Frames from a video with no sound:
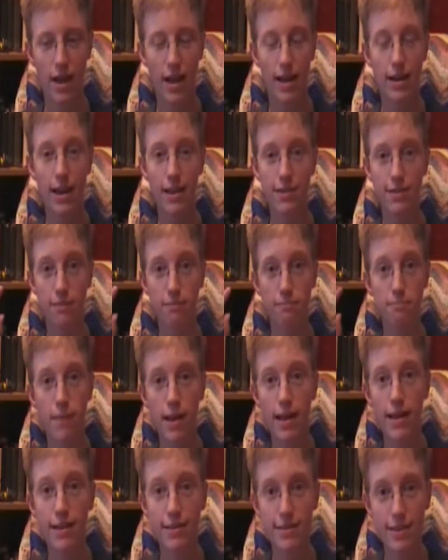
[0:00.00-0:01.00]
It has
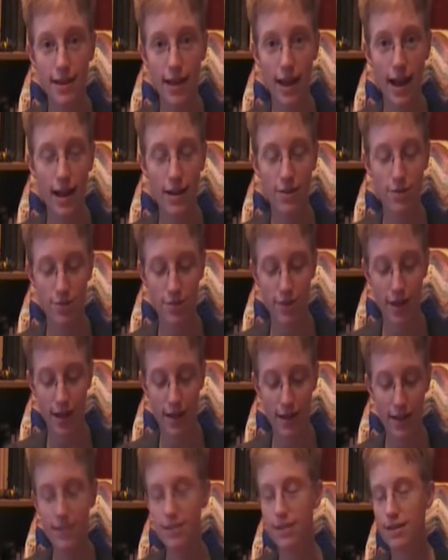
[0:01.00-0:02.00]
amazing actors in
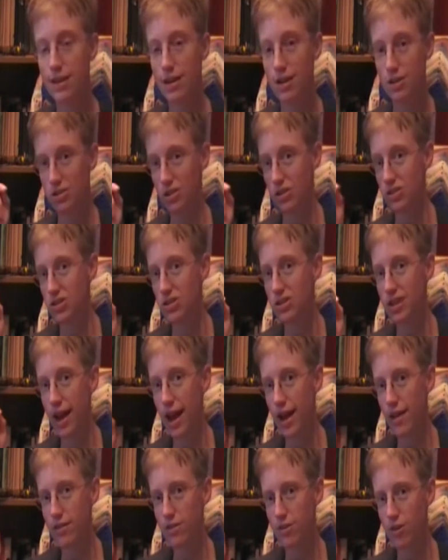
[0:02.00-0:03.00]
it, such as
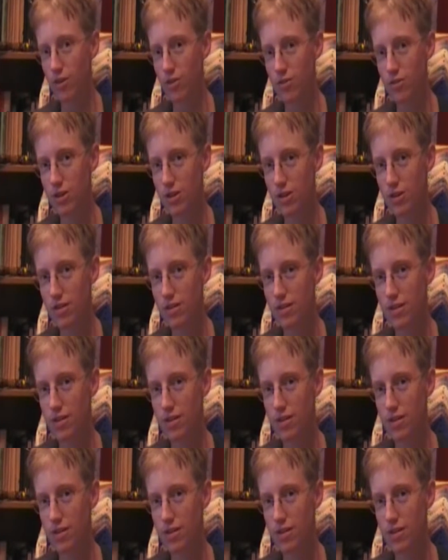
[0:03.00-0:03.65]
Alan Alda,